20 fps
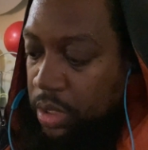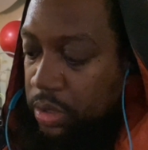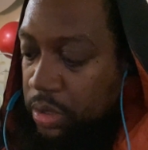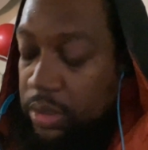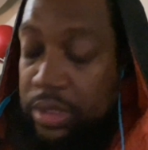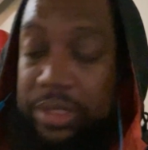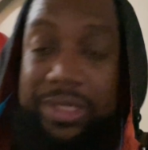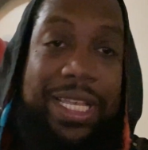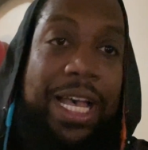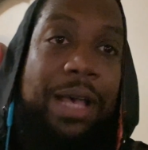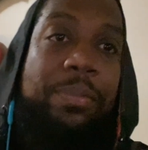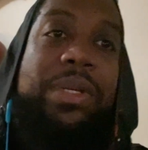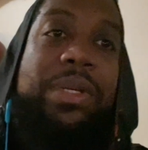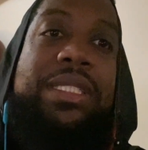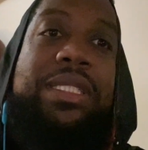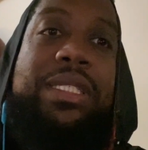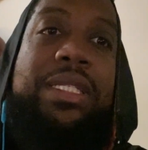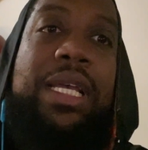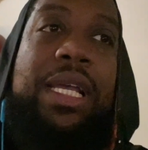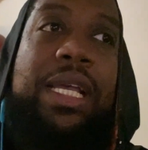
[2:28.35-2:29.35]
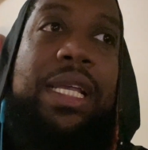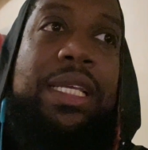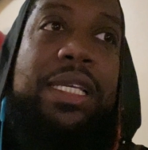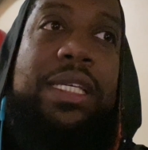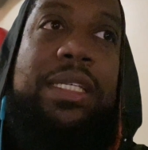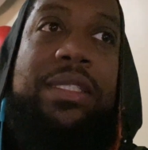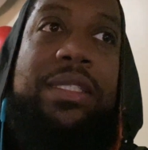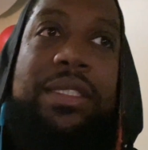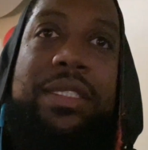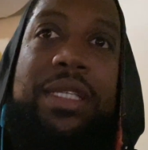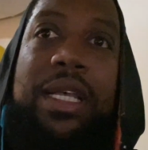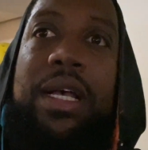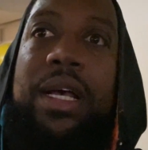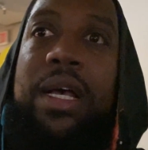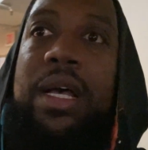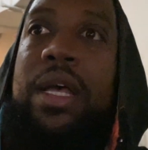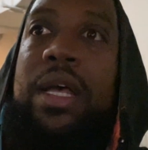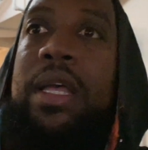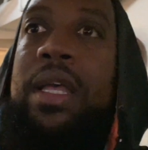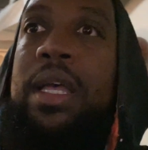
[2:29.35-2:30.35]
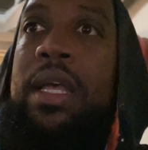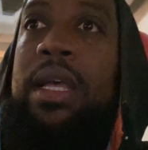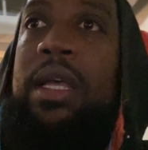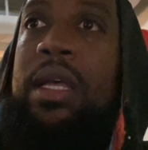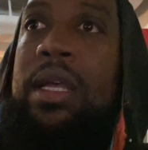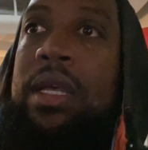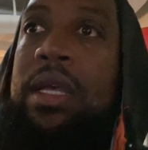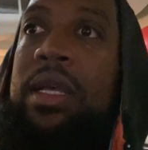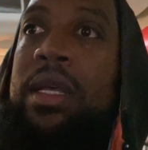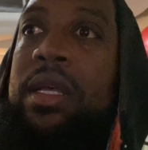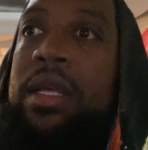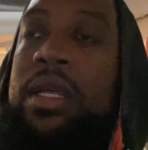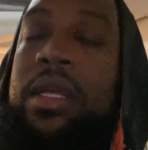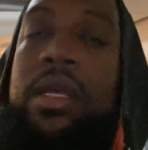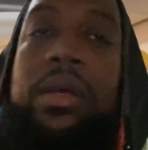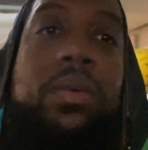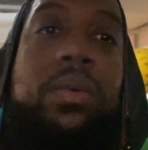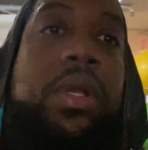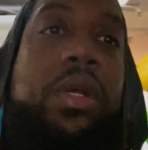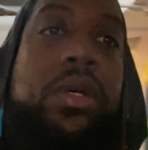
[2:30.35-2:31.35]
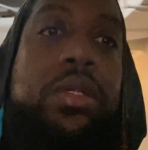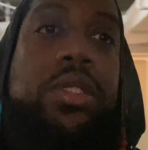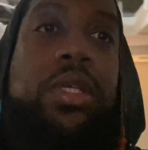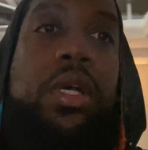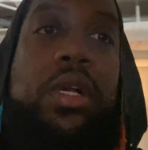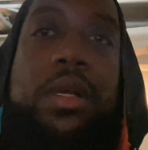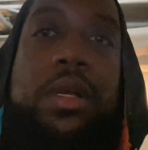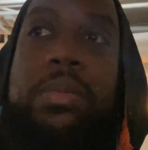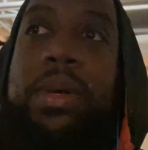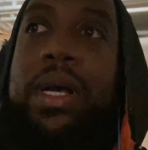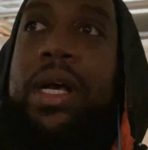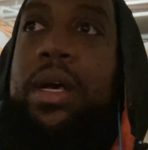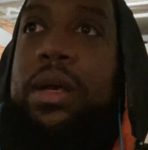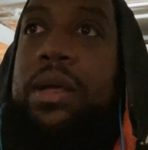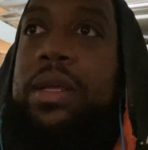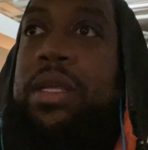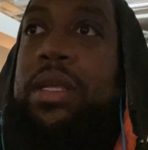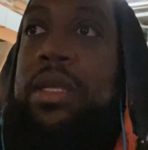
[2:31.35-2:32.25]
the topic today is we're gonna talk about